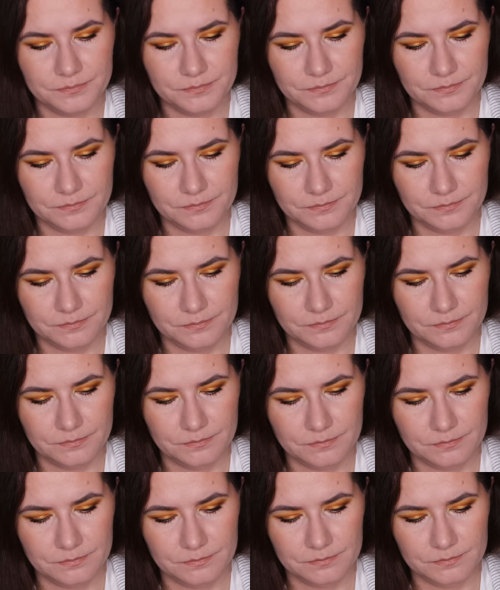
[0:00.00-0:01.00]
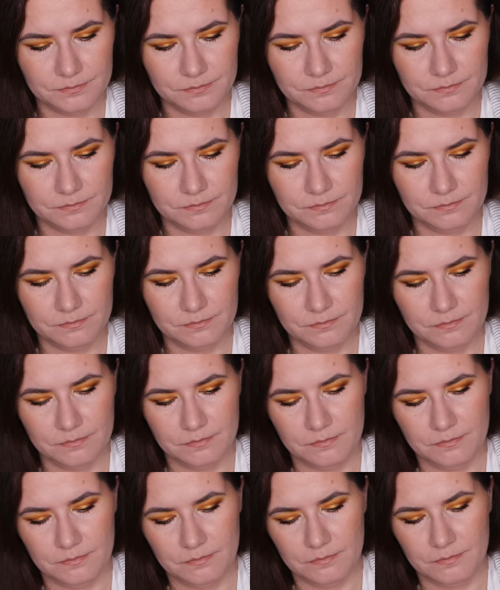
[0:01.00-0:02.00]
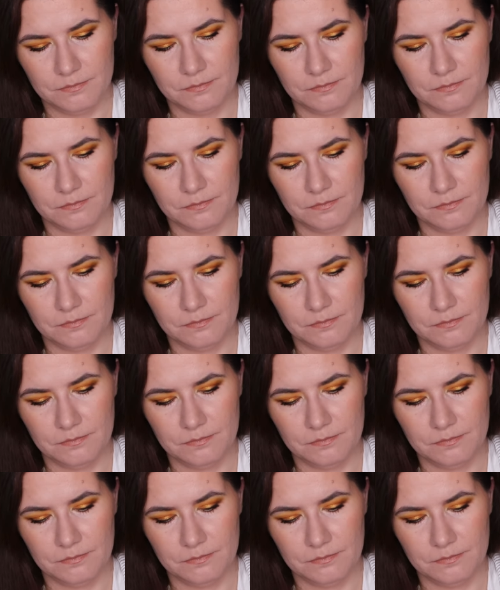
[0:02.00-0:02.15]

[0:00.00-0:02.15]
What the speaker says: Nobody speaks.